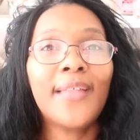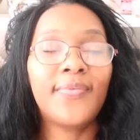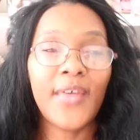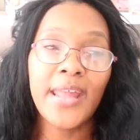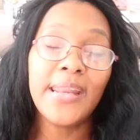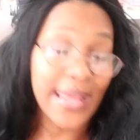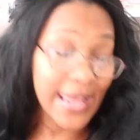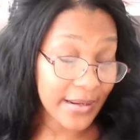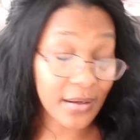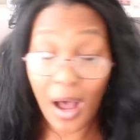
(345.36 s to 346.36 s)
then
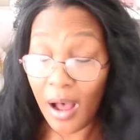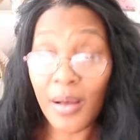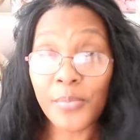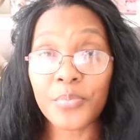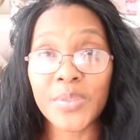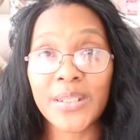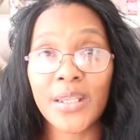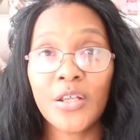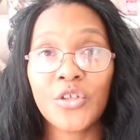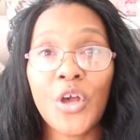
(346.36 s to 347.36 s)
it comes.
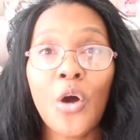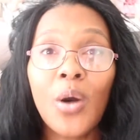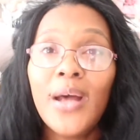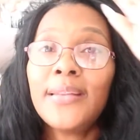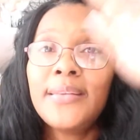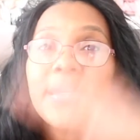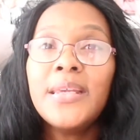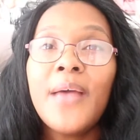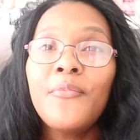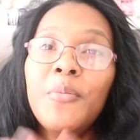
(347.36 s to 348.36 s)
So
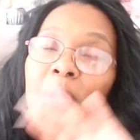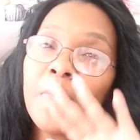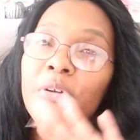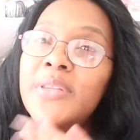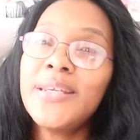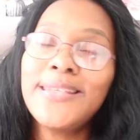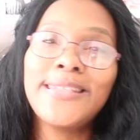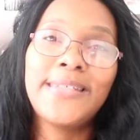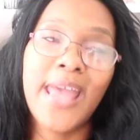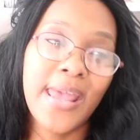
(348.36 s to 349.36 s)
and remember, these
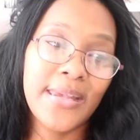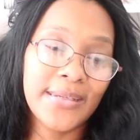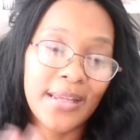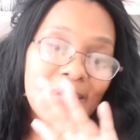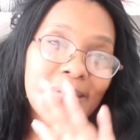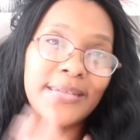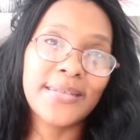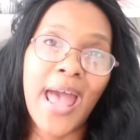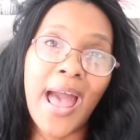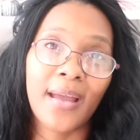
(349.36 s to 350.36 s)
days
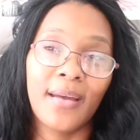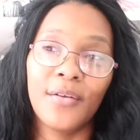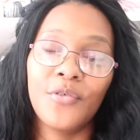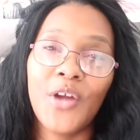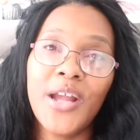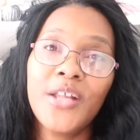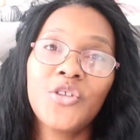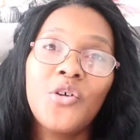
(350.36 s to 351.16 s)
stack, right?